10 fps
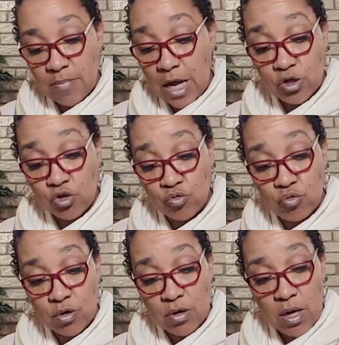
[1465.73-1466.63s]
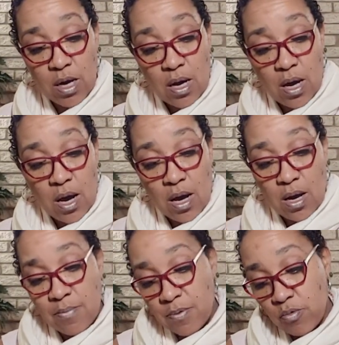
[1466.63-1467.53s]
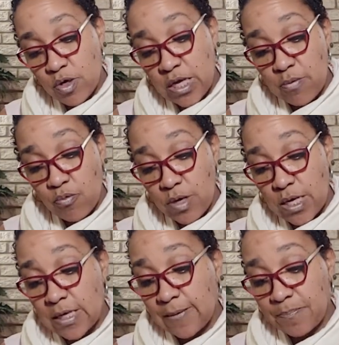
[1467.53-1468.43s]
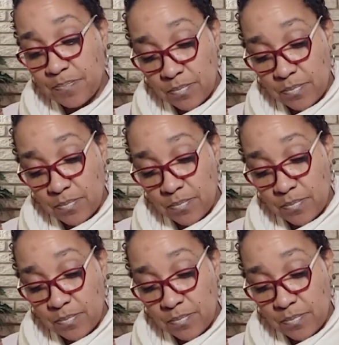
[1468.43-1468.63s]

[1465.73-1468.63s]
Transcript: I'm not sure. Um, but we'll keep reading.